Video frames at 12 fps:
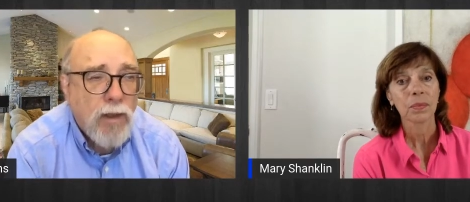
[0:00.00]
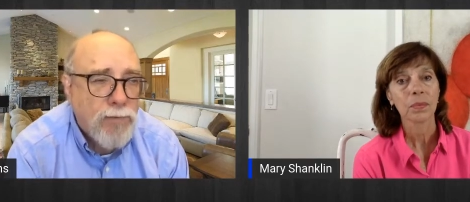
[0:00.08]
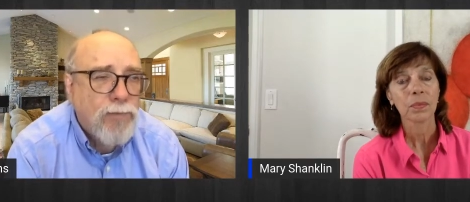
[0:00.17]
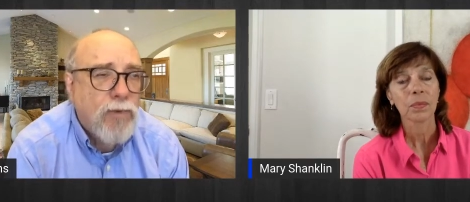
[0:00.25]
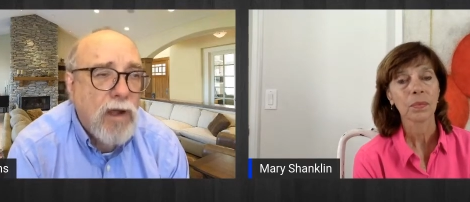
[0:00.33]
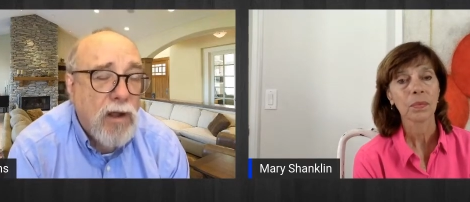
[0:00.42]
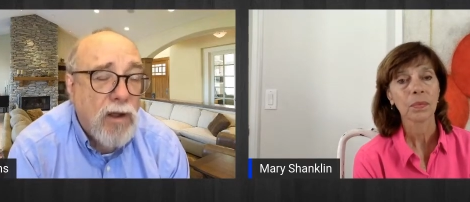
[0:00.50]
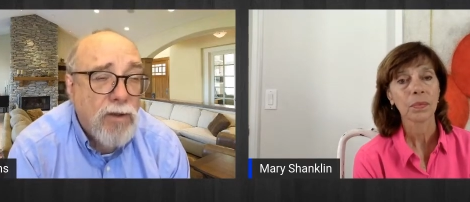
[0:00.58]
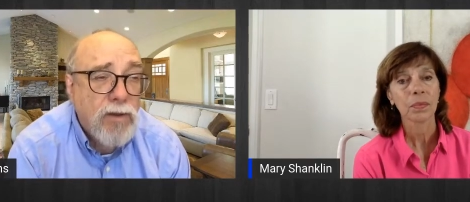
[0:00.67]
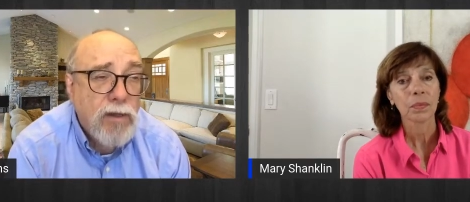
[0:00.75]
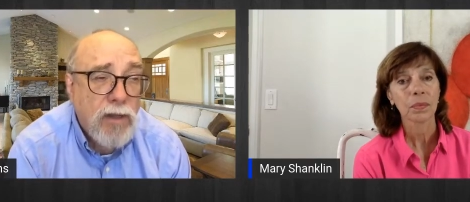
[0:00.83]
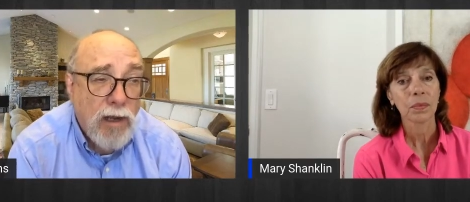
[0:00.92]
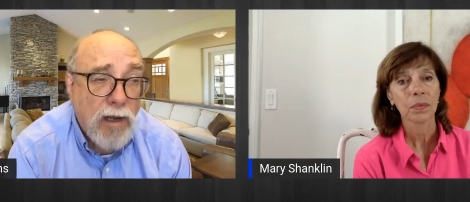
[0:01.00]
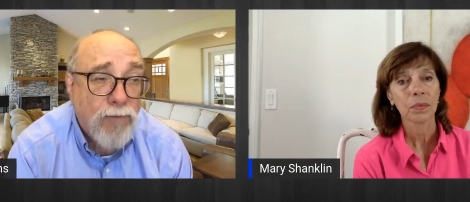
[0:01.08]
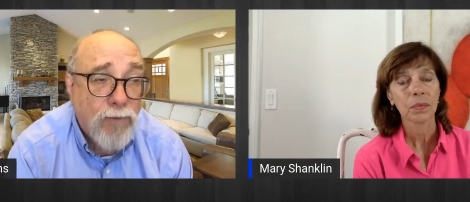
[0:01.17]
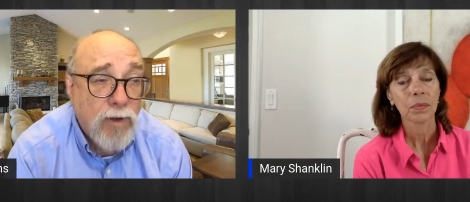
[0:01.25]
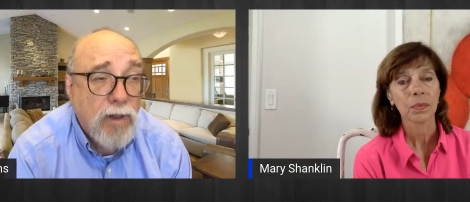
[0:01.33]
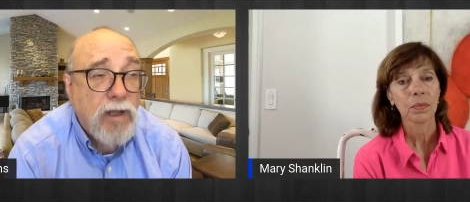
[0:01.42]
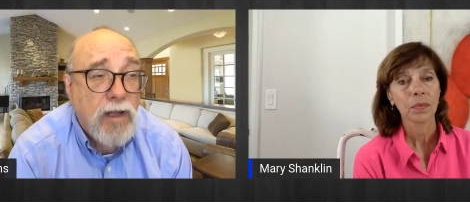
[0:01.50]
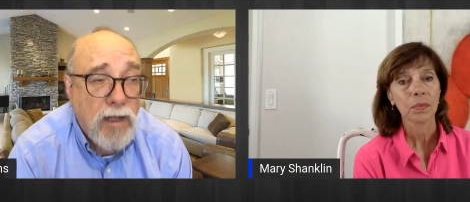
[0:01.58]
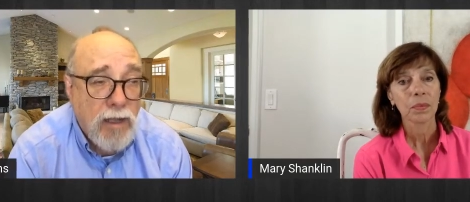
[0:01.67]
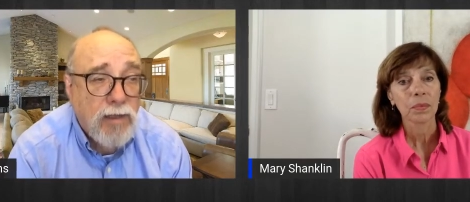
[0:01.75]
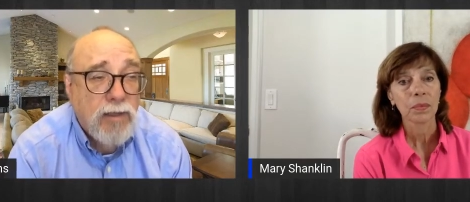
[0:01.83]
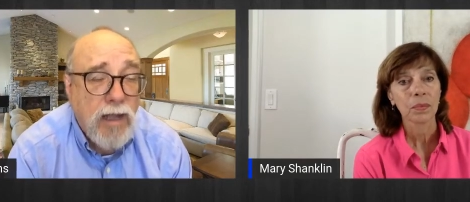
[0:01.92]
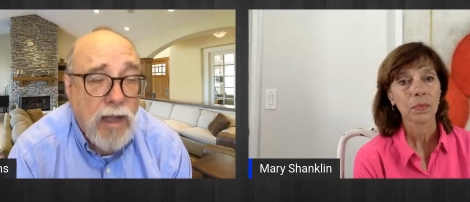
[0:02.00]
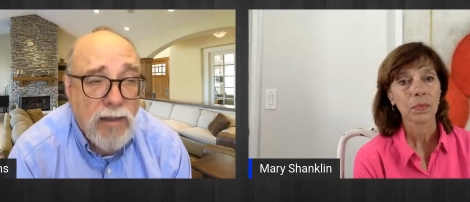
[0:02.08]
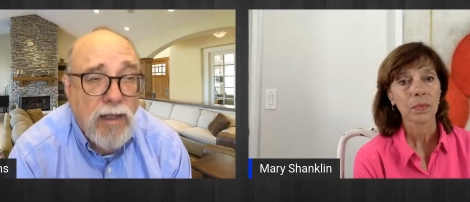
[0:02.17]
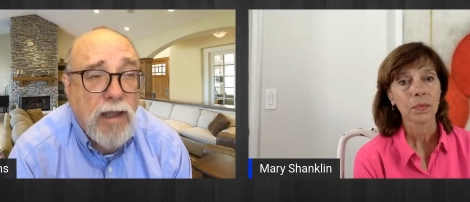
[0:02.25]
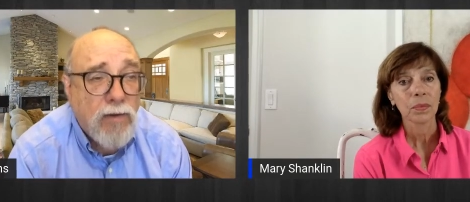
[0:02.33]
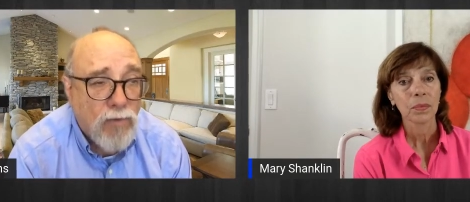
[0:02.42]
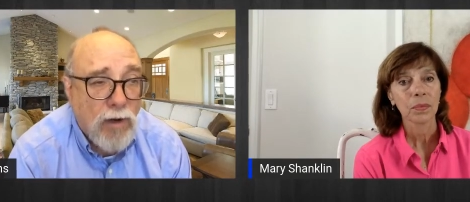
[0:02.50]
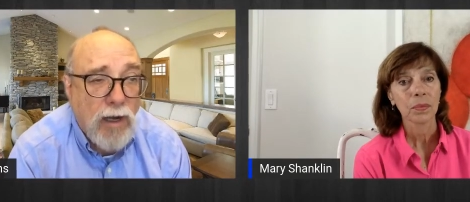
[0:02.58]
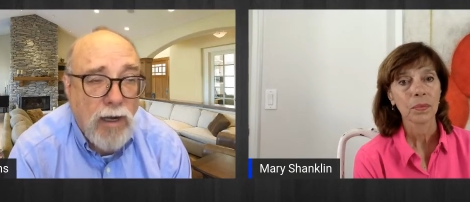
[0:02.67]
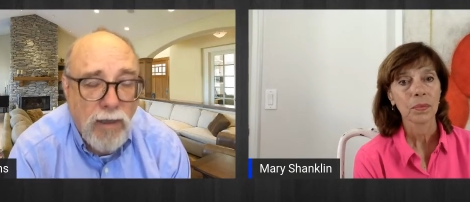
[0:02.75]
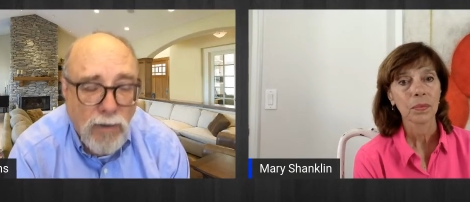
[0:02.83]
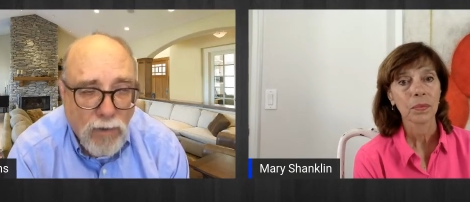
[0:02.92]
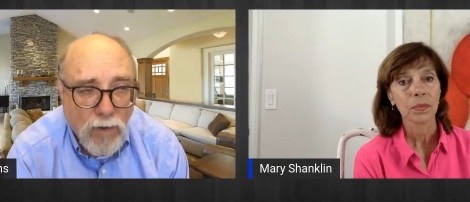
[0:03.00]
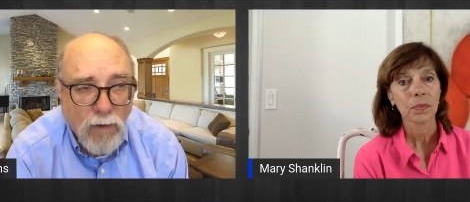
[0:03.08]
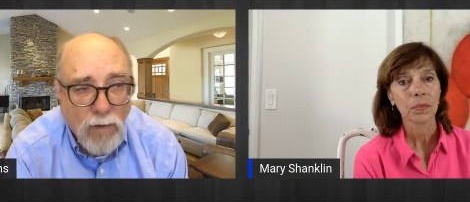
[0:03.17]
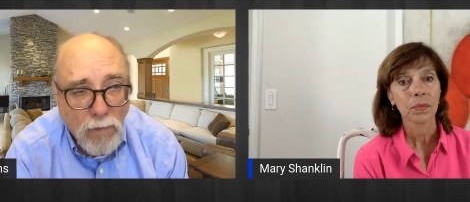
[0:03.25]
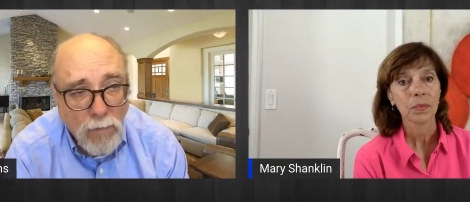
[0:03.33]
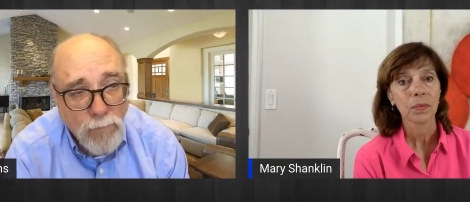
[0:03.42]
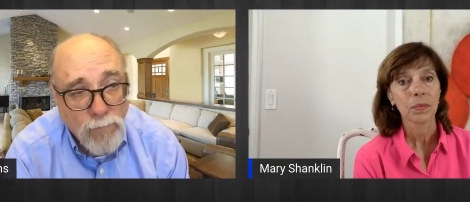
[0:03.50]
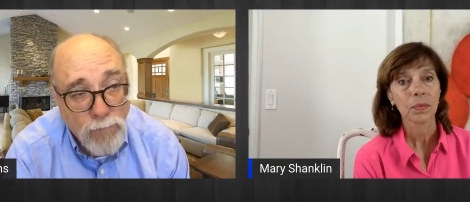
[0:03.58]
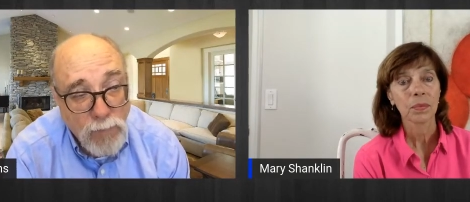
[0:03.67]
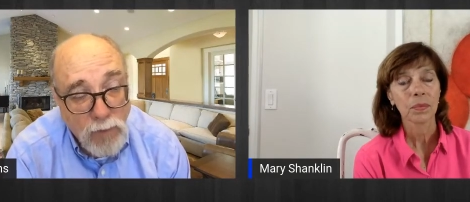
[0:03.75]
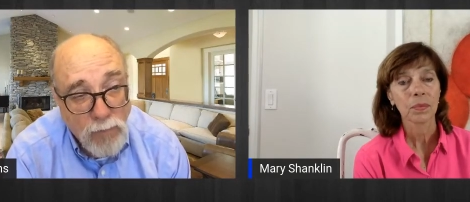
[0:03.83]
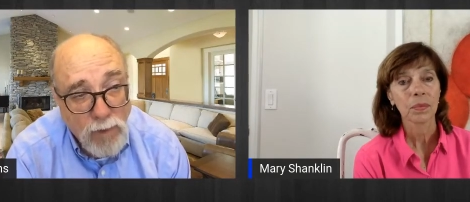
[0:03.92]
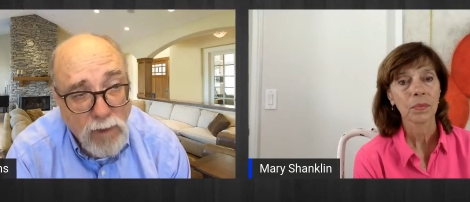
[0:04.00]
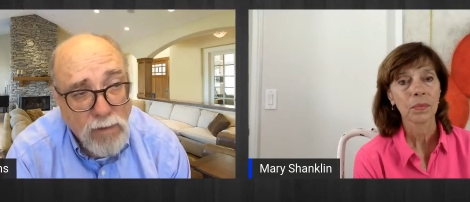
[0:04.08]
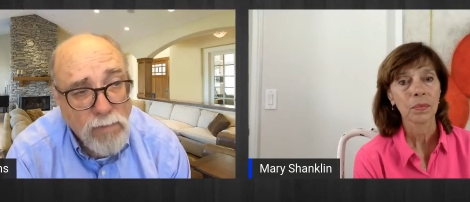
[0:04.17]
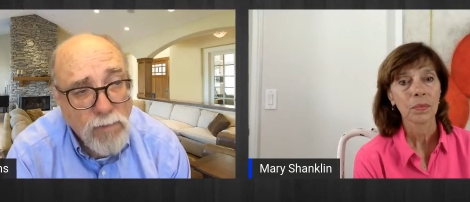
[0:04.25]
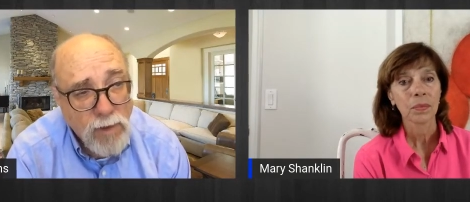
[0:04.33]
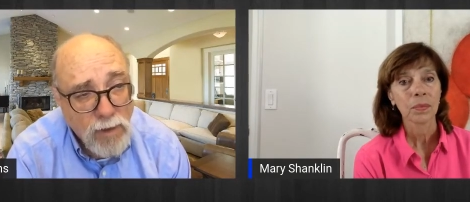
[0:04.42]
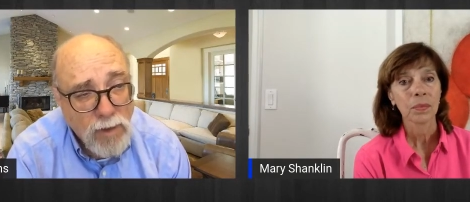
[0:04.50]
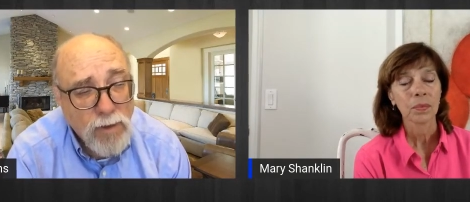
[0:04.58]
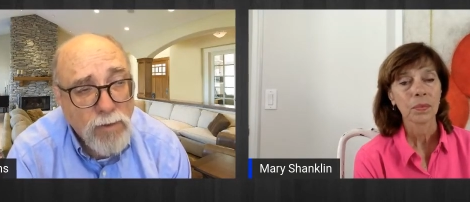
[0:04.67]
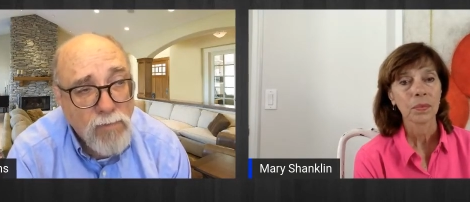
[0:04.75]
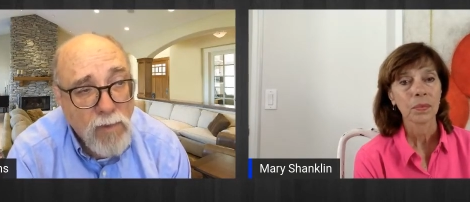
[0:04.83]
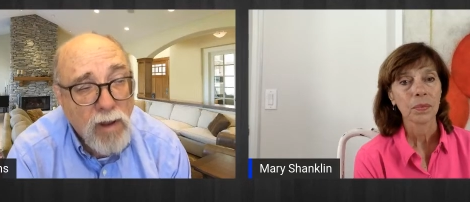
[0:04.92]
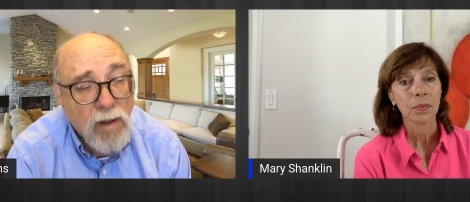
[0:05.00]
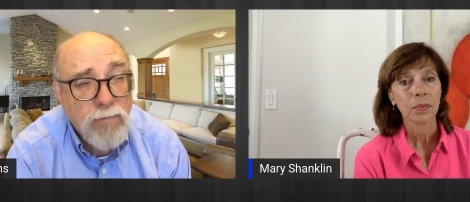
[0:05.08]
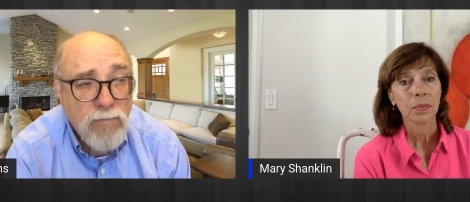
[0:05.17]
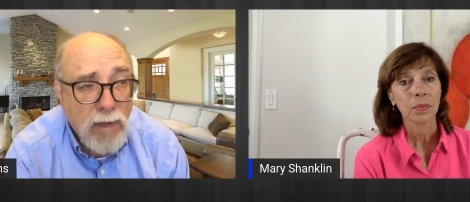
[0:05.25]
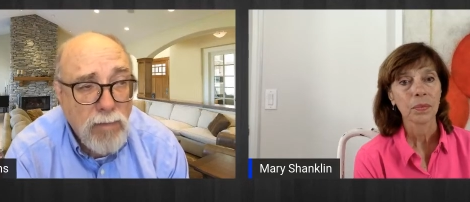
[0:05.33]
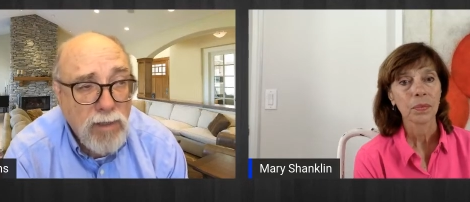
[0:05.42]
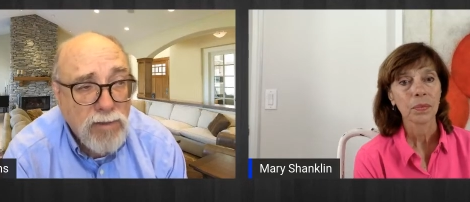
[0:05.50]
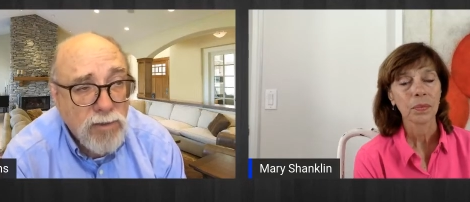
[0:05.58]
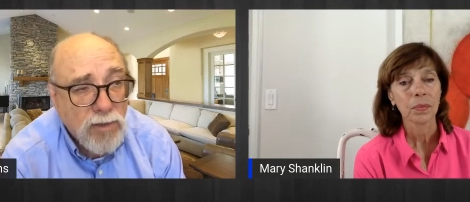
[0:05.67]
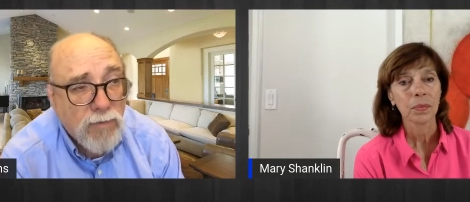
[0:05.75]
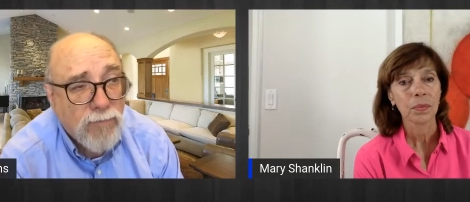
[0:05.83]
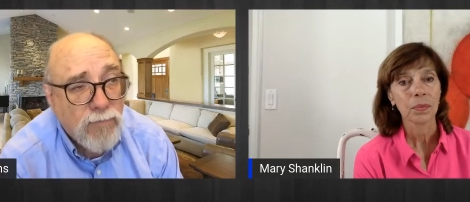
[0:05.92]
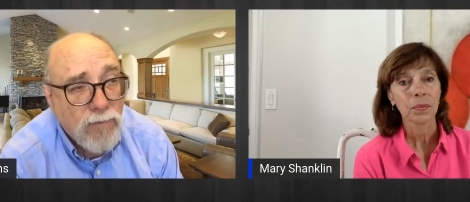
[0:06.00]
Speaker 1: "Wow, they really had had that right," or "Well, you know, maybe they should have